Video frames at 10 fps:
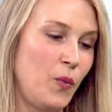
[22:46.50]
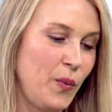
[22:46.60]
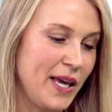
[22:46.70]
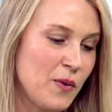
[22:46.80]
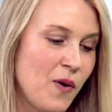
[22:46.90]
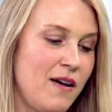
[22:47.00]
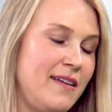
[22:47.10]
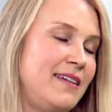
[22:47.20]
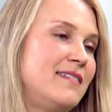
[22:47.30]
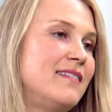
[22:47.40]
we
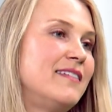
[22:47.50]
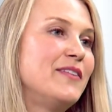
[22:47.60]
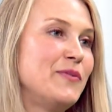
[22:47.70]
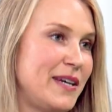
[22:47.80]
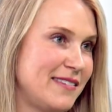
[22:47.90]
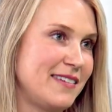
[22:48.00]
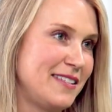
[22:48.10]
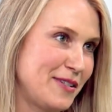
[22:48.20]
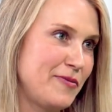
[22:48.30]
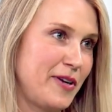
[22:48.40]
want the
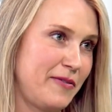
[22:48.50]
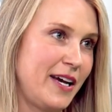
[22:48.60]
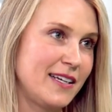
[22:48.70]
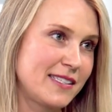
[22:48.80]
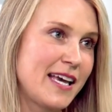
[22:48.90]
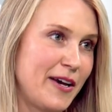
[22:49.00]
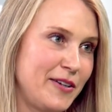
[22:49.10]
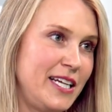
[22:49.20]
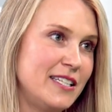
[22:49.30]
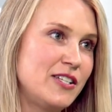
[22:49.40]
residents of Fairfax
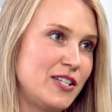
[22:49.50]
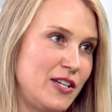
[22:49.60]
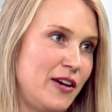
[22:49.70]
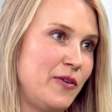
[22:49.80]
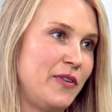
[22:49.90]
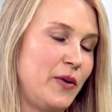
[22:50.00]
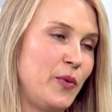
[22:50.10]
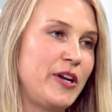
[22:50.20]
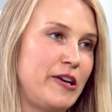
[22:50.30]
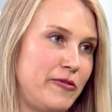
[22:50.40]
County to know that
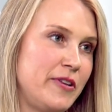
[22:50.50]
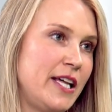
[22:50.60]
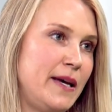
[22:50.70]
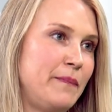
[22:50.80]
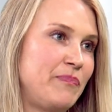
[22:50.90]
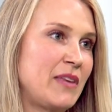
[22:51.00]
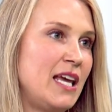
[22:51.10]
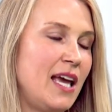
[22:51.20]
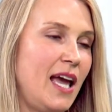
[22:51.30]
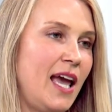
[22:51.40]
we're here for them
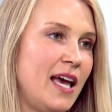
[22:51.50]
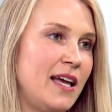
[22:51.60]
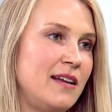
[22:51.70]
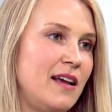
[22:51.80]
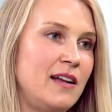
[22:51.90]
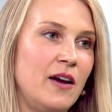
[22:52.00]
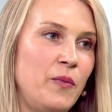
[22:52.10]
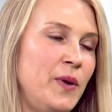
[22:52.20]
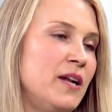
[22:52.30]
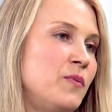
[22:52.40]
and,
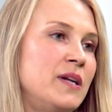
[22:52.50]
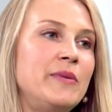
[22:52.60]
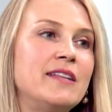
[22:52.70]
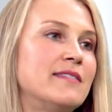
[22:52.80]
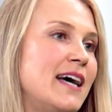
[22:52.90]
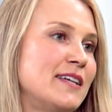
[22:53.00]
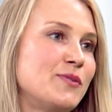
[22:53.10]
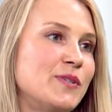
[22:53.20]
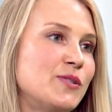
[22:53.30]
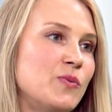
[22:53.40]
we don't want to be the last
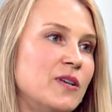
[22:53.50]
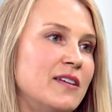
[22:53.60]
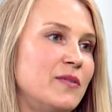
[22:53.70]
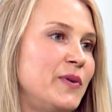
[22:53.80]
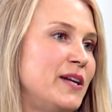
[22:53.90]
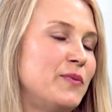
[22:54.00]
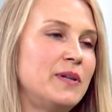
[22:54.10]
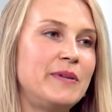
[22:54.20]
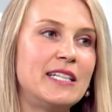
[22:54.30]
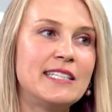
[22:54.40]
resort. We don't want
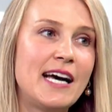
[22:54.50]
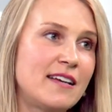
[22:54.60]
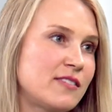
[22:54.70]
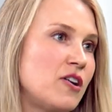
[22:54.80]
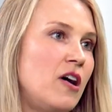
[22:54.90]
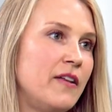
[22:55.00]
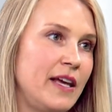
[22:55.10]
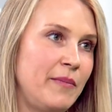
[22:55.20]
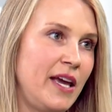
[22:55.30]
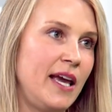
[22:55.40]
to be the last call
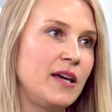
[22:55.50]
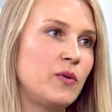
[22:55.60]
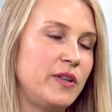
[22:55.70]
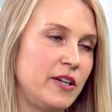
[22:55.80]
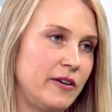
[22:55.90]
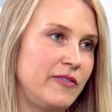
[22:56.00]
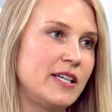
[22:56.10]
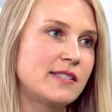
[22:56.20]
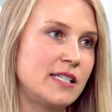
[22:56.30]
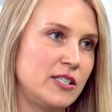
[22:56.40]
they make when they're
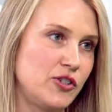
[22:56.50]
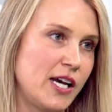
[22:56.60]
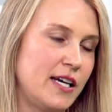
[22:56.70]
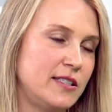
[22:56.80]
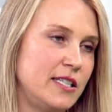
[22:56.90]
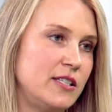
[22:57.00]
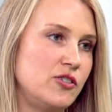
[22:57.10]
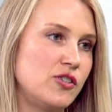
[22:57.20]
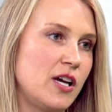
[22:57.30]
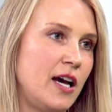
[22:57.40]
facing a
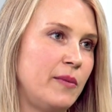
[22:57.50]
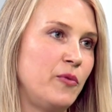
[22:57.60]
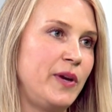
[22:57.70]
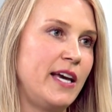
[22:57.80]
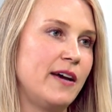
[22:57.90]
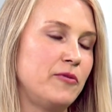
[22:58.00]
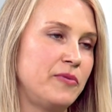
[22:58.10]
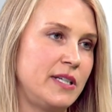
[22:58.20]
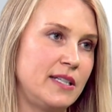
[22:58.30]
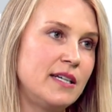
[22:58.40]
challenge. Um, we have
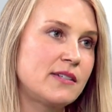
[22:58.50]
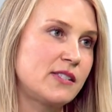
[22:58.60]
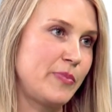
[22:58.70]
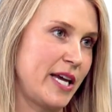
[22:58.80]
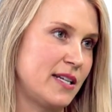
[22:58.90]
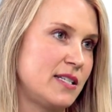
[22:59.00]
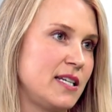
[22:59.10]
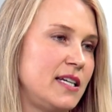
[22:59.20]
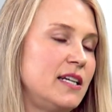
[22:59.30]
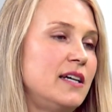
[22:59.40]
really
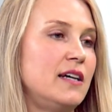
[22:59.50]
expanded